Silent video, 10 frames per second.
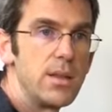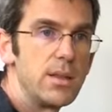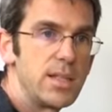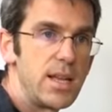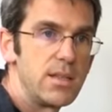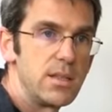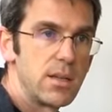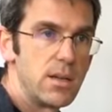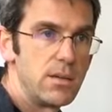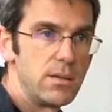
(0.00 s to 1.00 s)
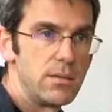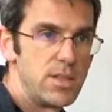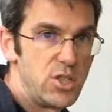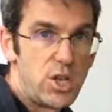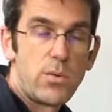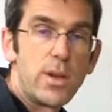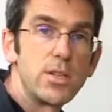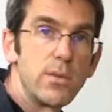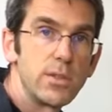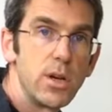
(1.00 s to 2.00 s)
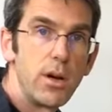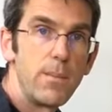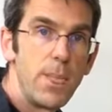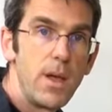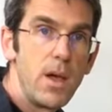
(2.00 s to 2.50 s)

the tendon can degenerate over time